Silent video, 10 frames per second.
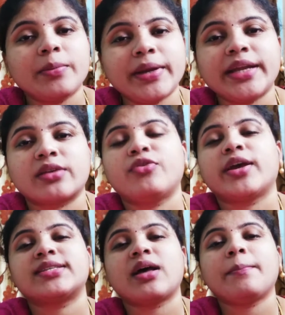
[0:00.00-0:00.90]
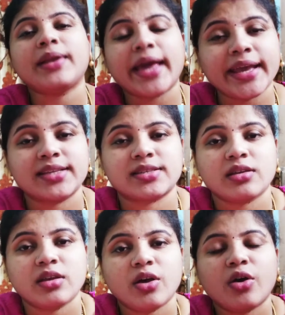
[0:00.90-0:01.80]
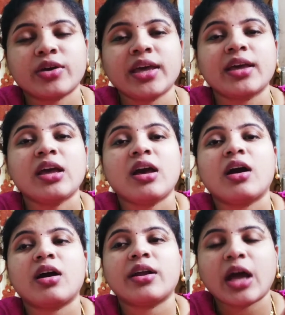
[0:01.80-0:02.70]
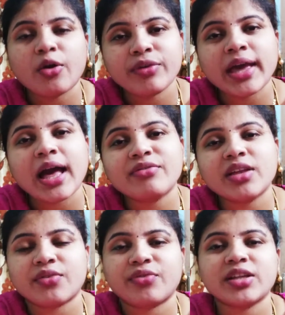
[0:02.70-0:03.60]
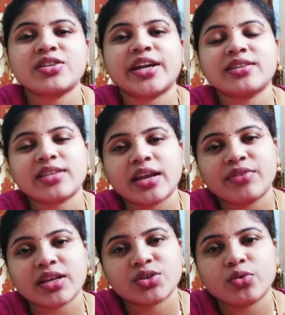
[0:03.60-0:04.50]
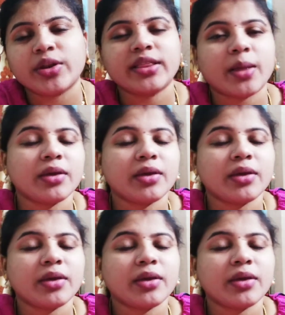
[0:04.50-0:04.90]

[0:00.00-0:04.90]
meat, for example, eggs. Okay, now we have the refrigerators and we are storing them.